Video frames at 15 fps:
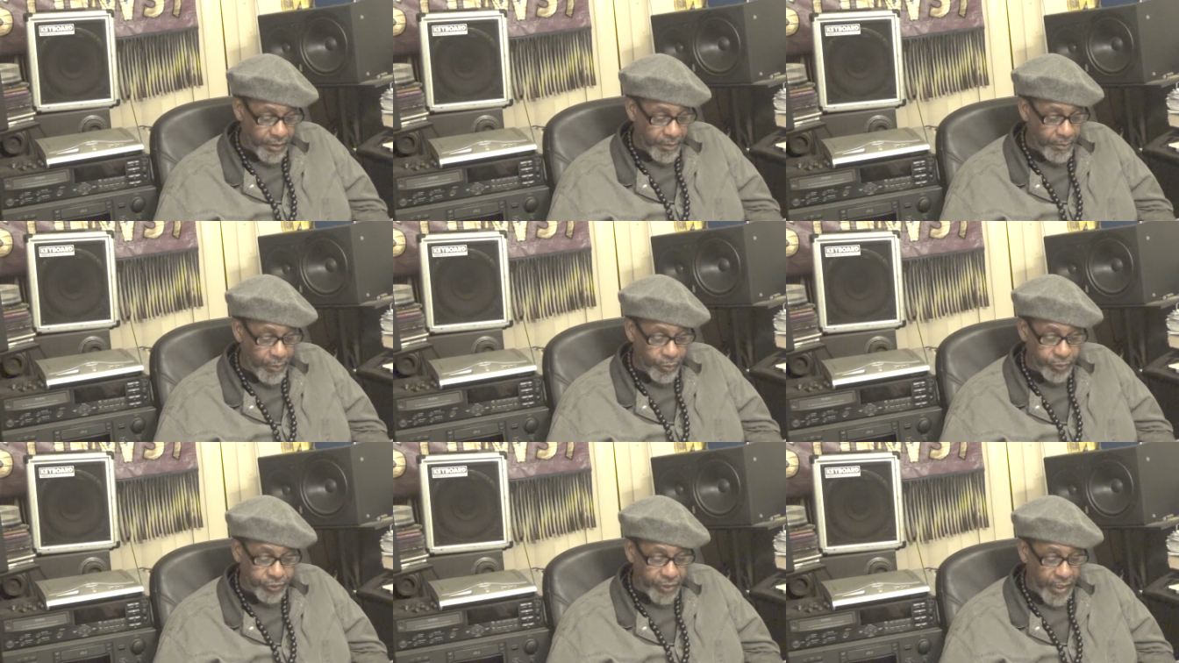
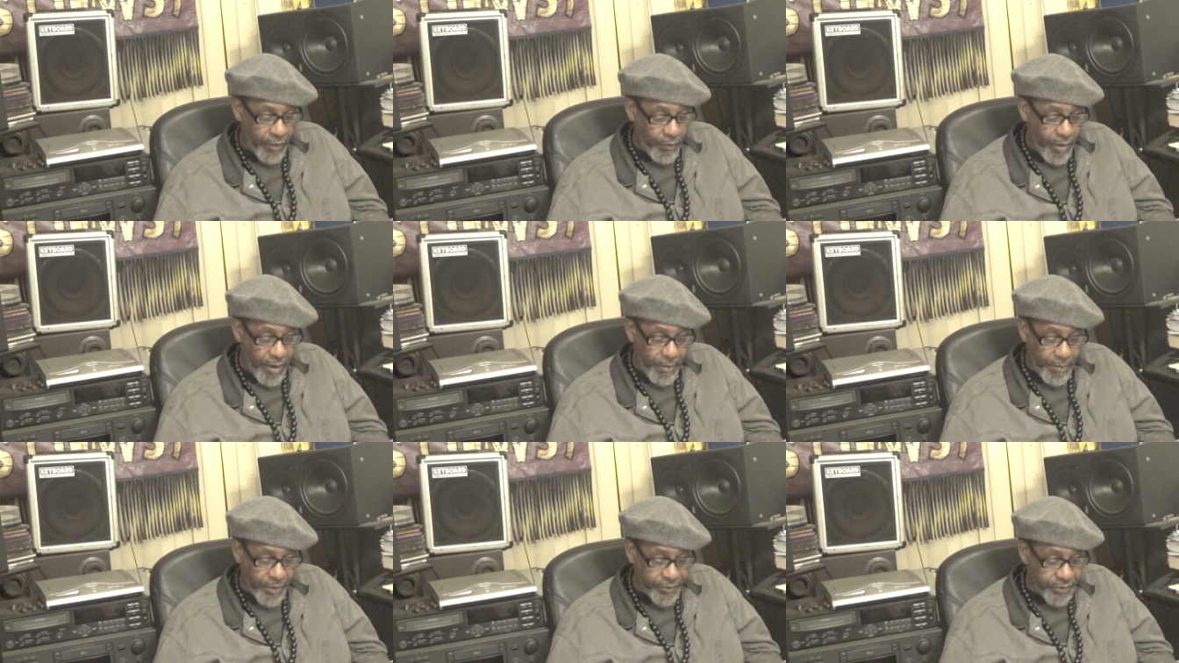Mosai Wa
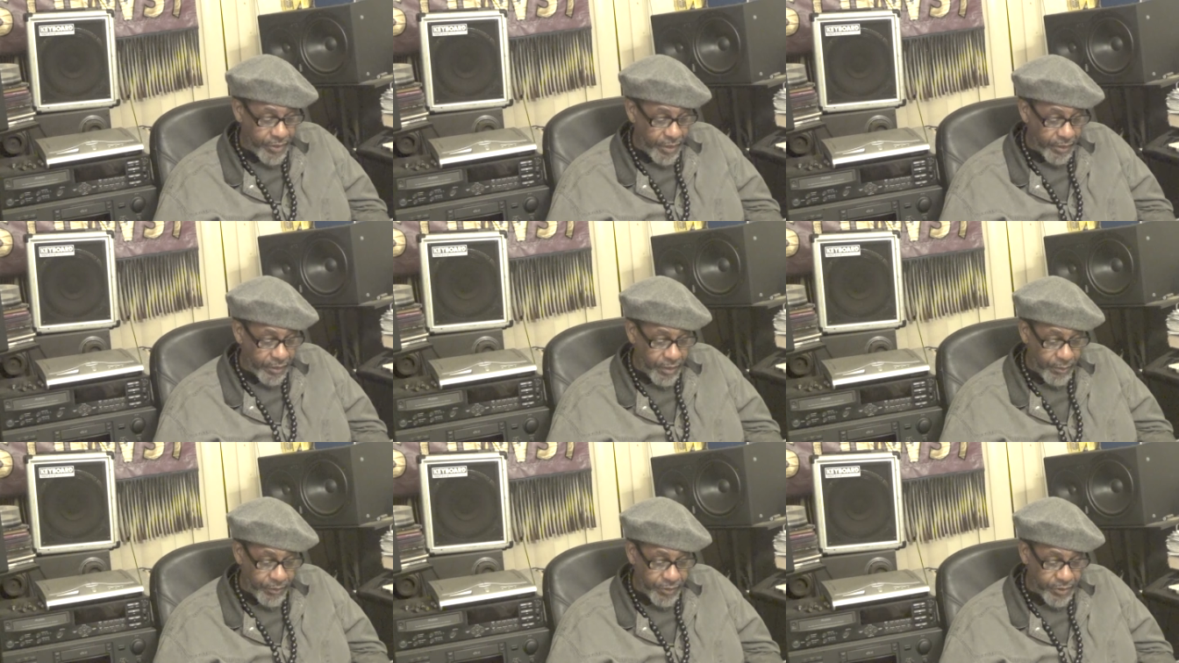Mashiach
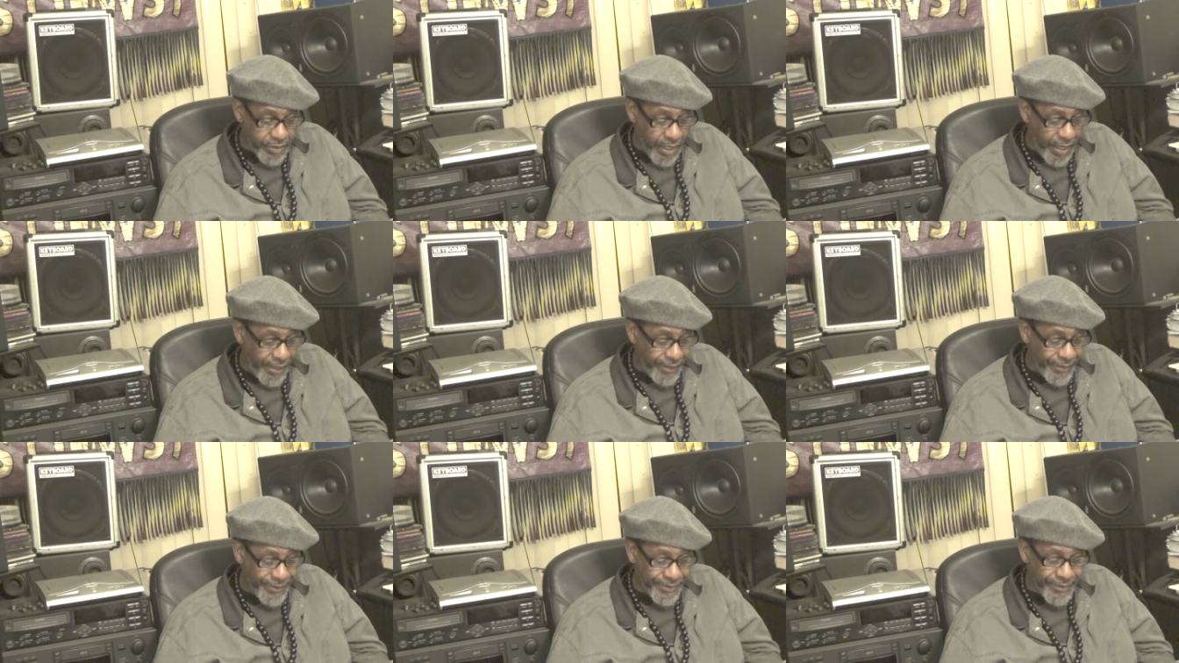Yahushua,
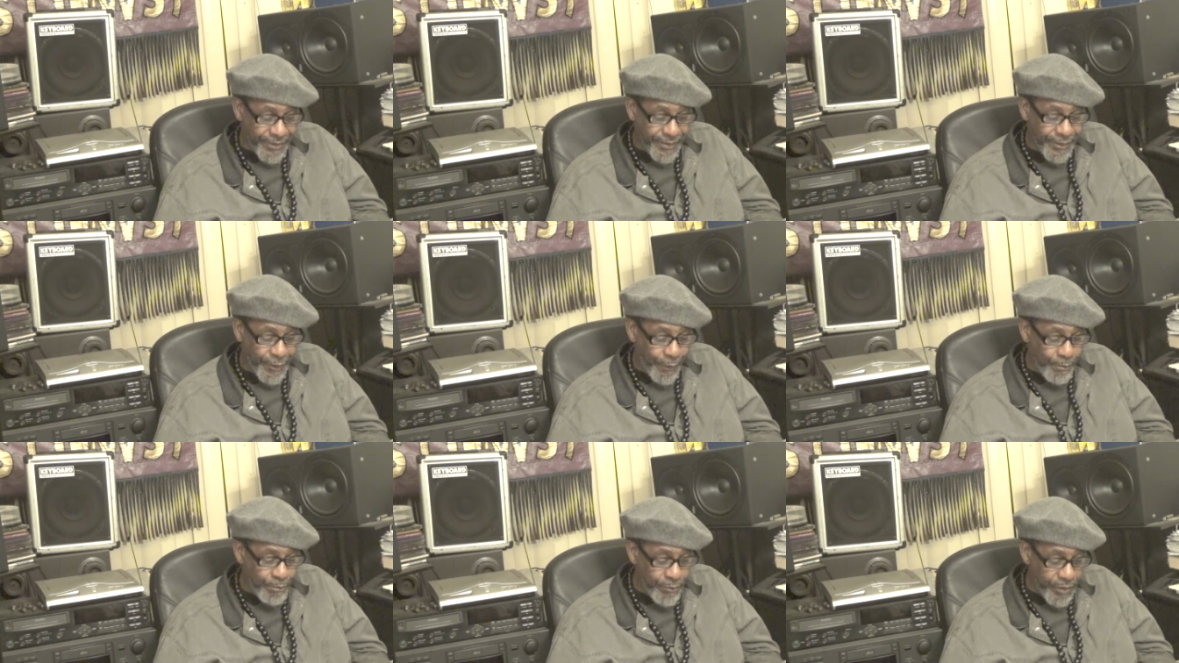is in
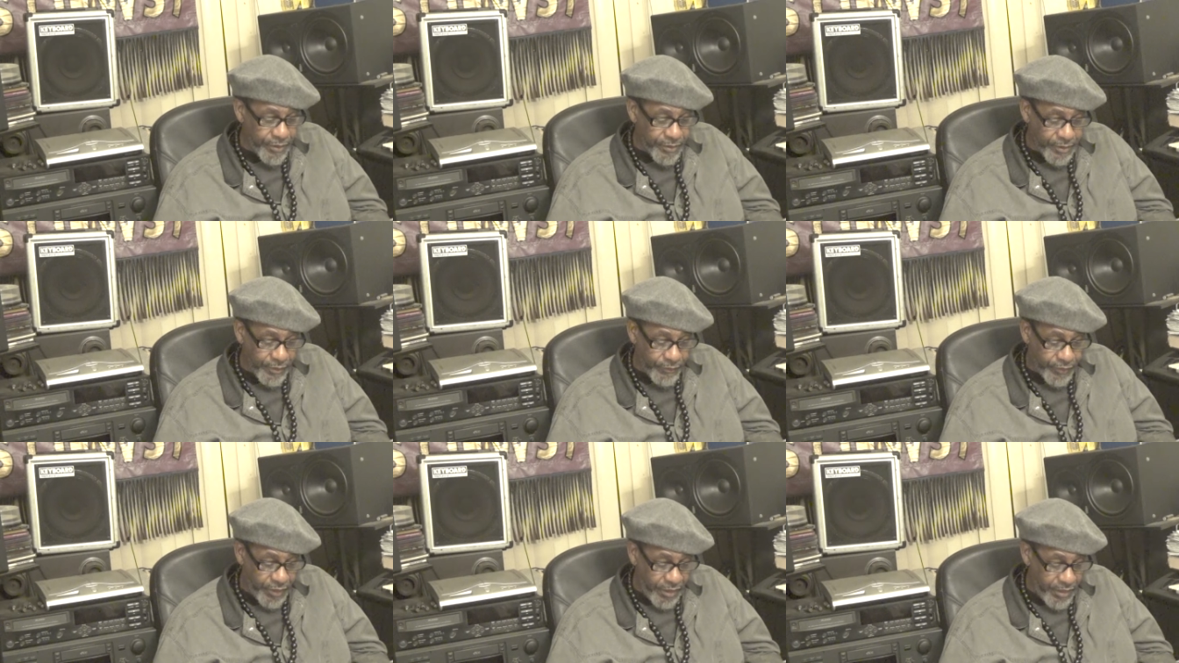the midst
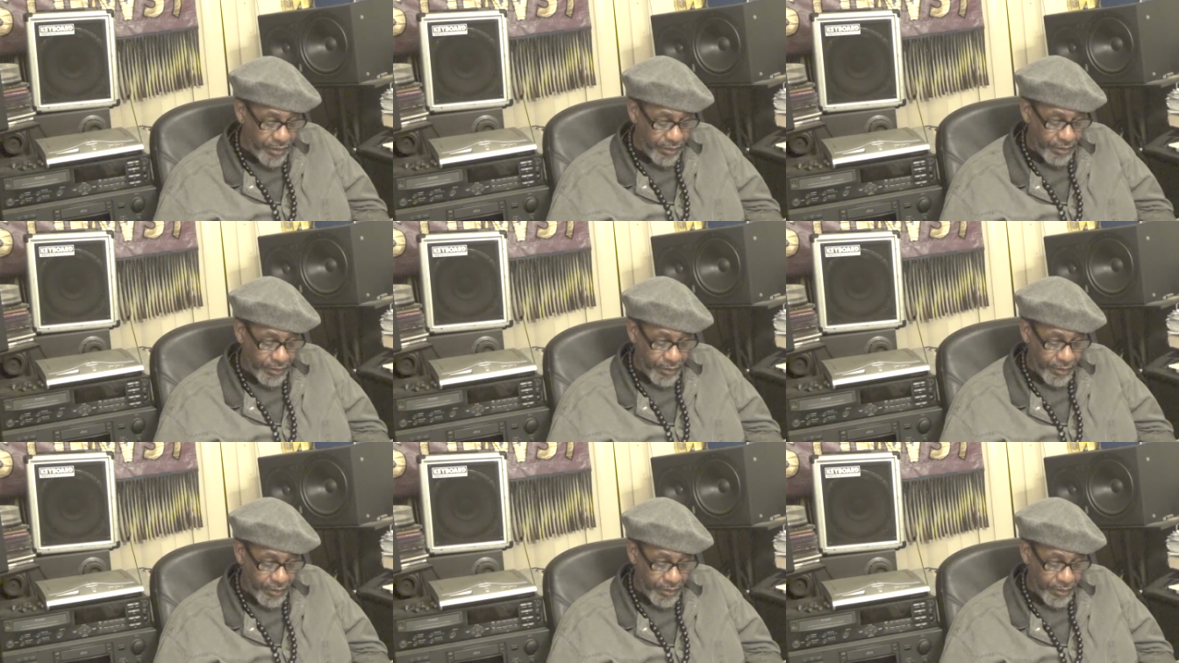of thee.